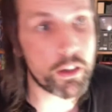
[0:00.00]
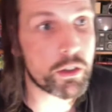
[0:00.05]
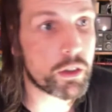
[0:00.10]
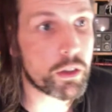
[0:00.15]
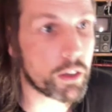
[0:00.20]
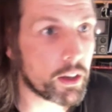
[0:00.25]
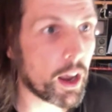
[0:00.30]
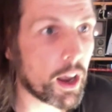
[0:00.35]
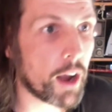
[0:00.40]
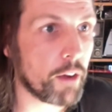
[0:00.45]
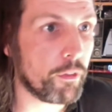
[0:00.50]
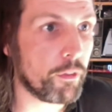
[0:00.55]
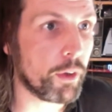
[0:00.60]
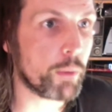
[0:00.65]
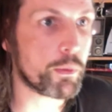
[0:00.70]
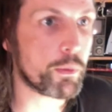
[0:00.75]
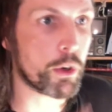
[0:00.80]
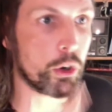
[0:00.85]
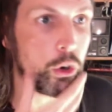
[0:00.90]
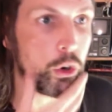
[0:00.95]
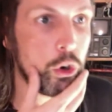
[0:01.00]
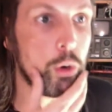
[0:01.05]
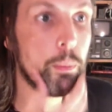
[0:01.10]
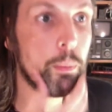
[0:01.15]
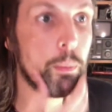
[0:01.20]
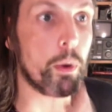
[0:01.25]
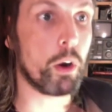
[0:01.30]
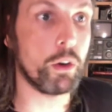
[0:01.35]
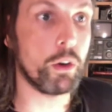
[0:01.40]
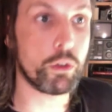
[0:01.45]
it's the kind of films I grew
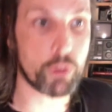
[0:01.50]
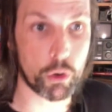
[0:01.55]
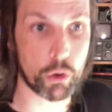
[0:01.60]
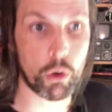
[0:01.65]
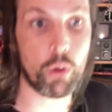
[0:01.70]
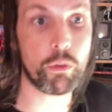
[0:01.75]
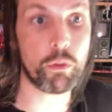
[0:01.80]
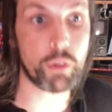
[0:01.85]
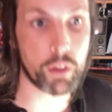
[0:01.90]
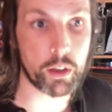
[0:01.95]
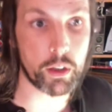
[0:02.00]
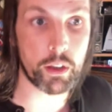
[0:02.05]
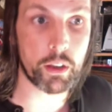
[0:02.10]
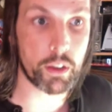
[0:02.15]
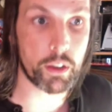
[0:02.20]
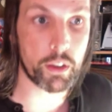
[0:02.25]
up on, so obviously,